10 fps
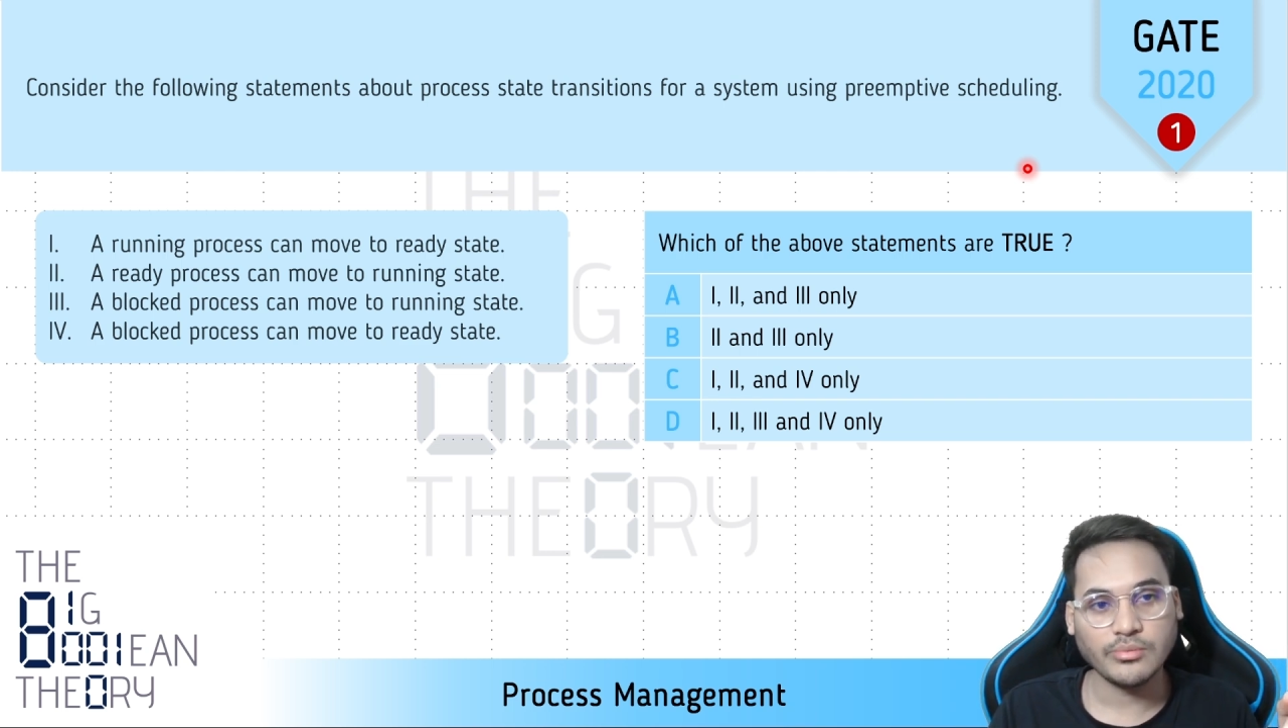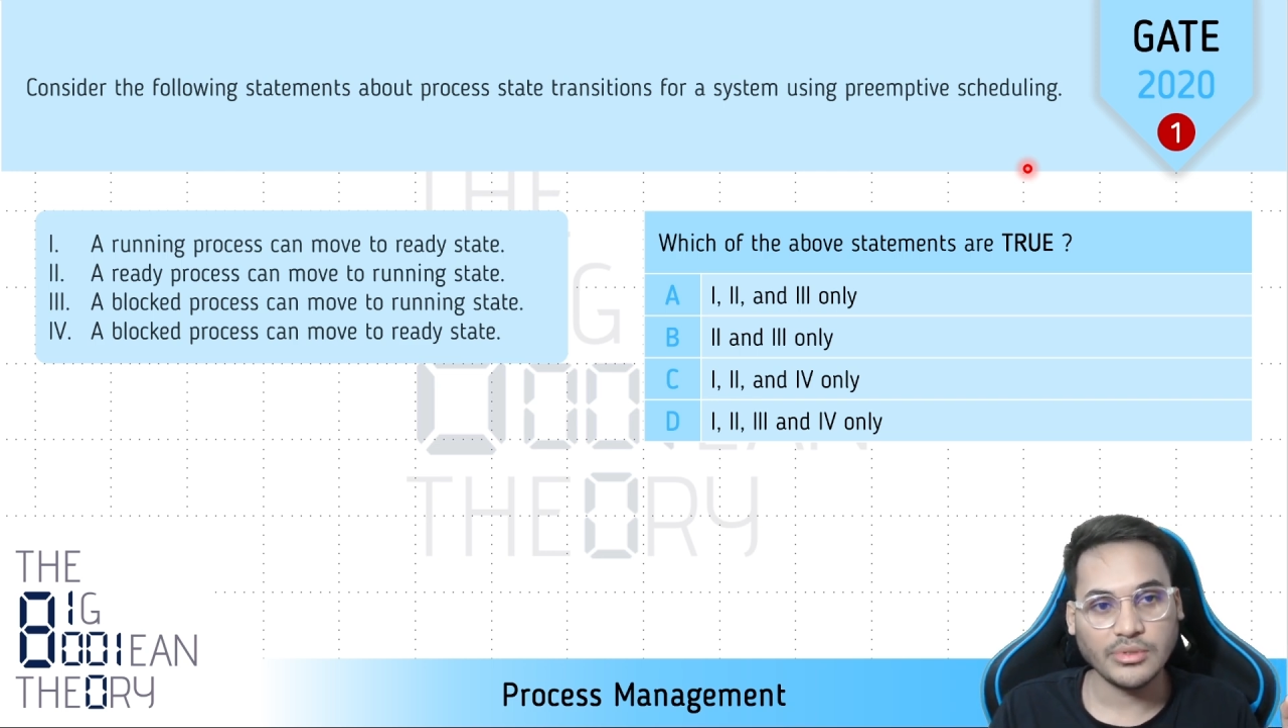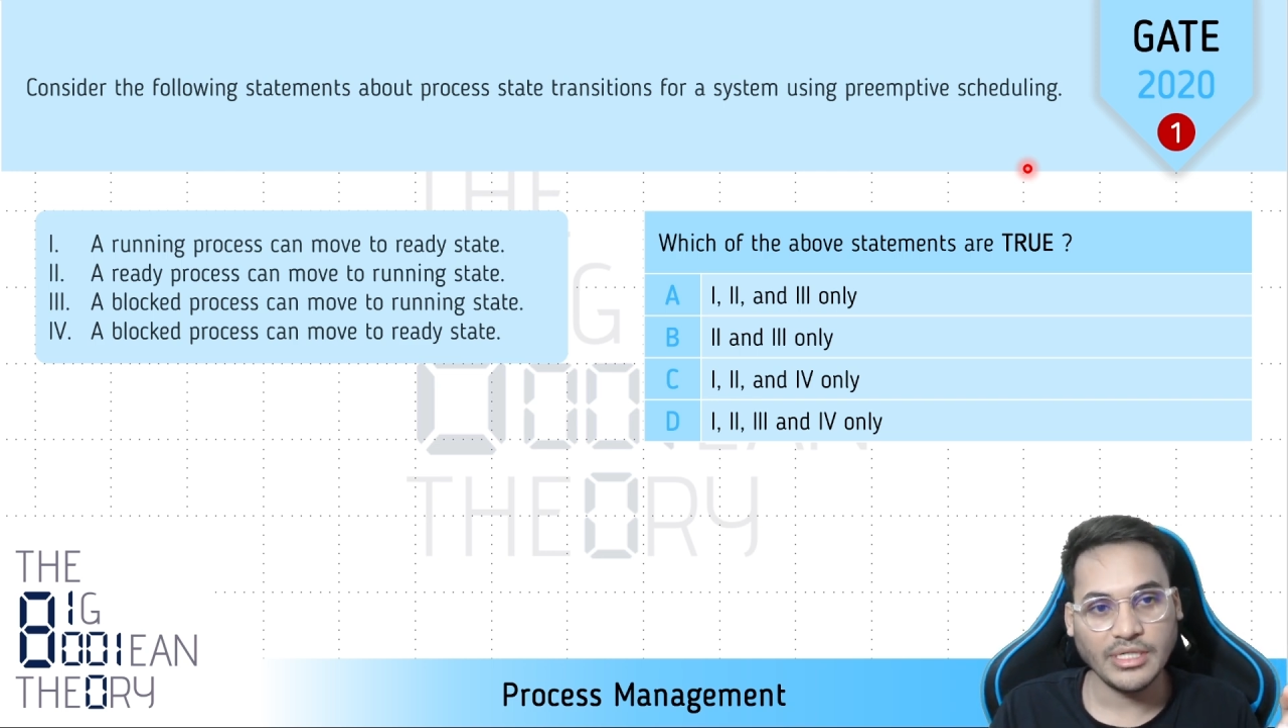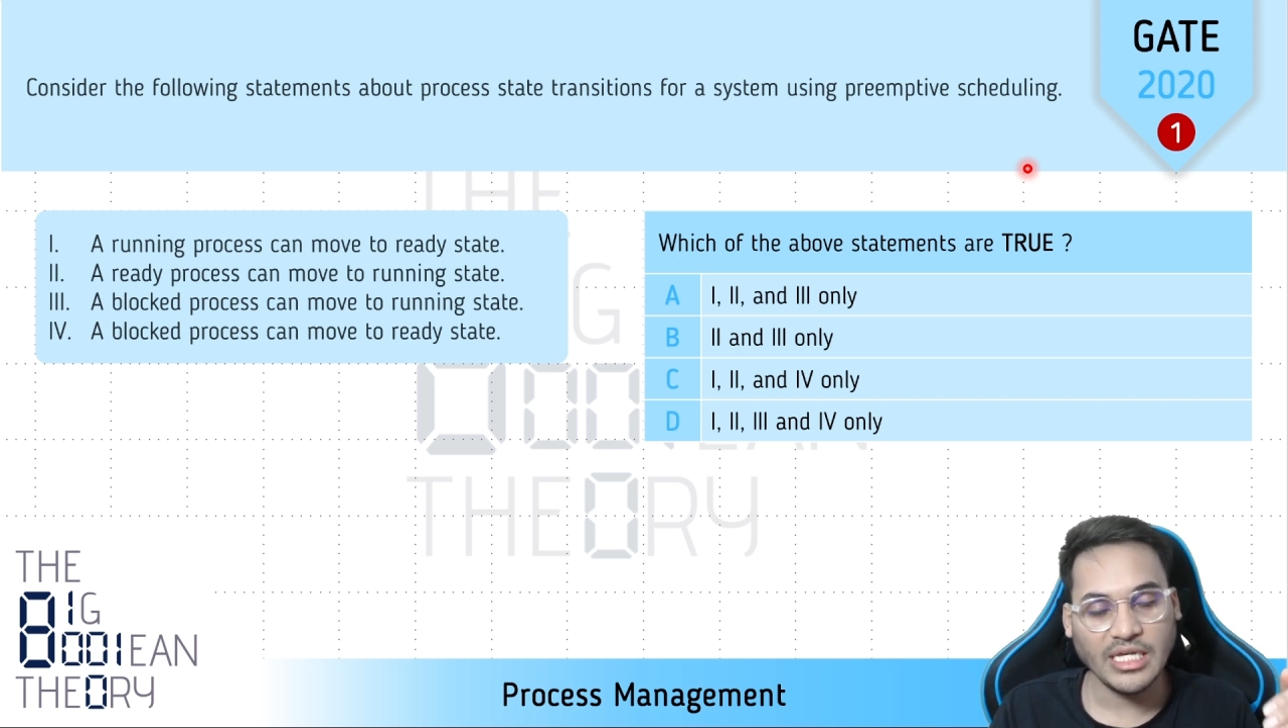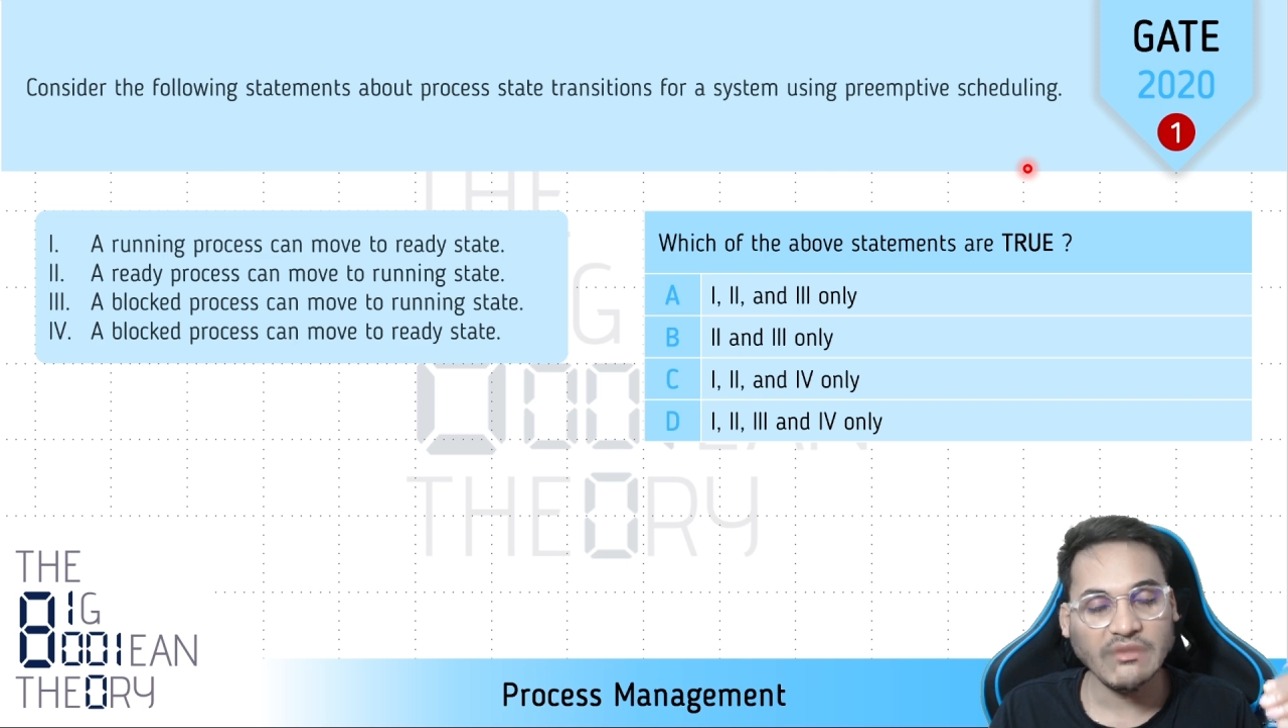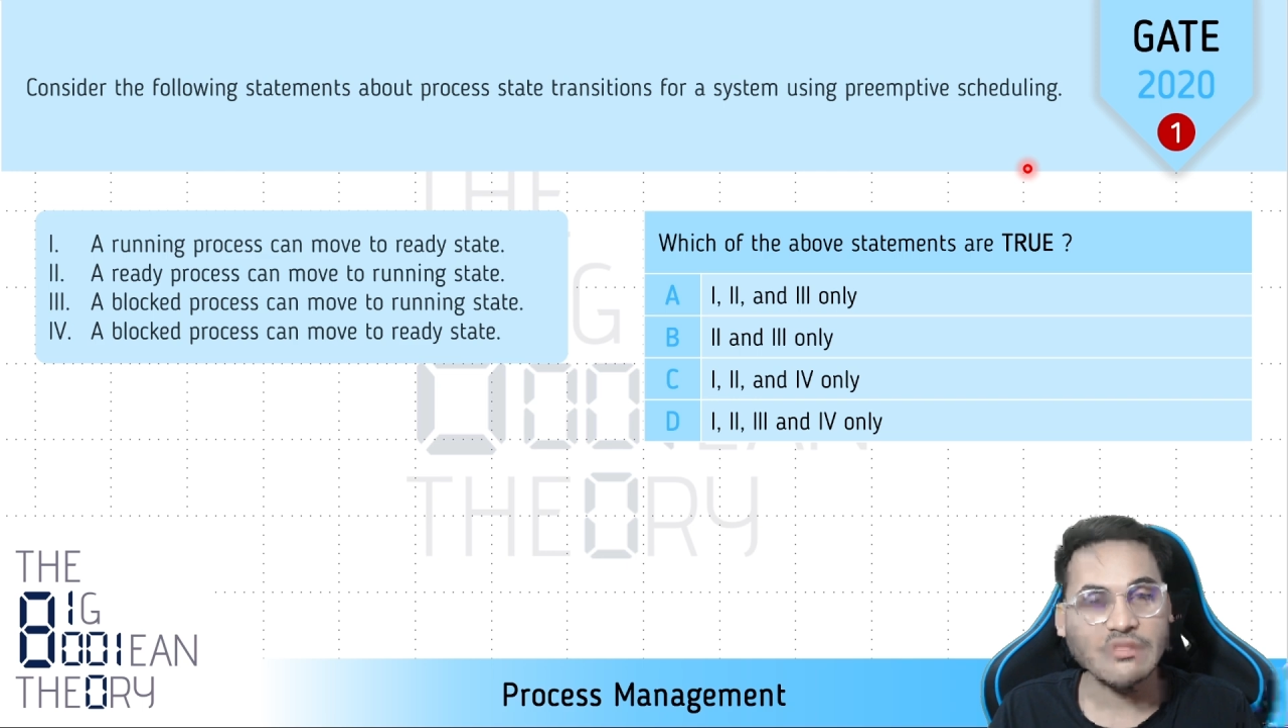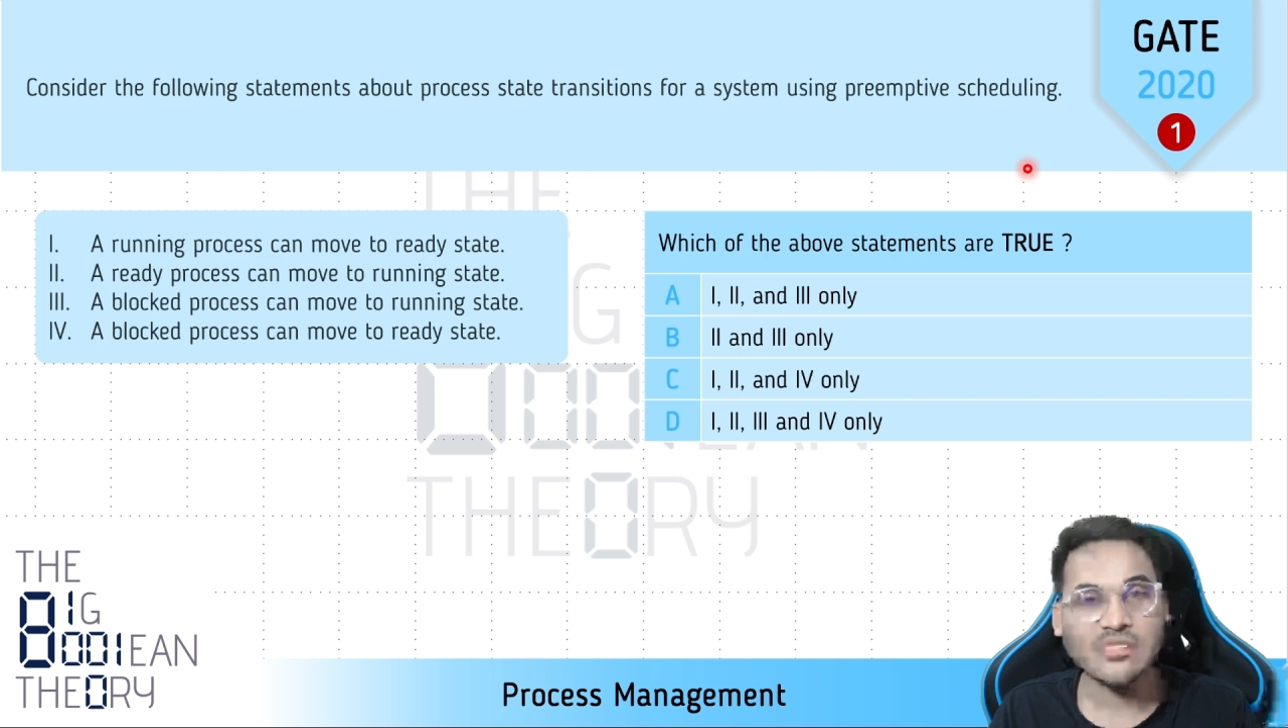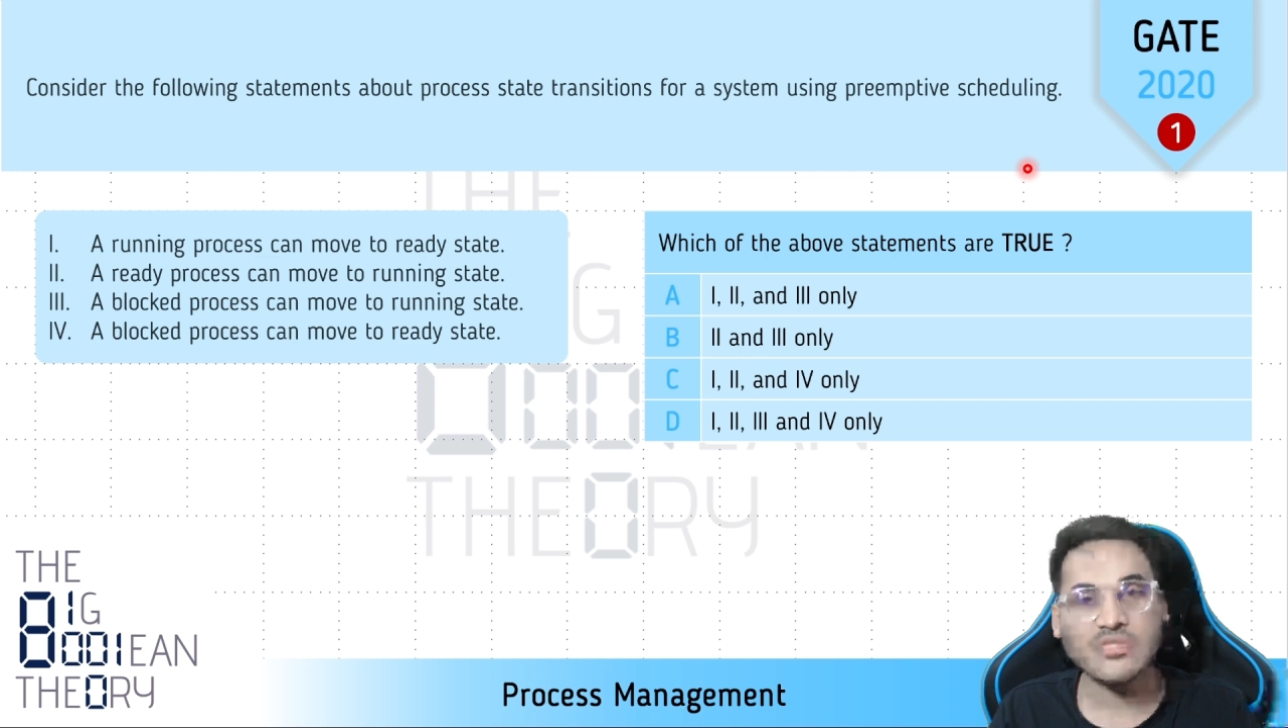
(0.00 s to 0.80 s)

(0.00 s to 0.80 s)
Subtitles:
deal with this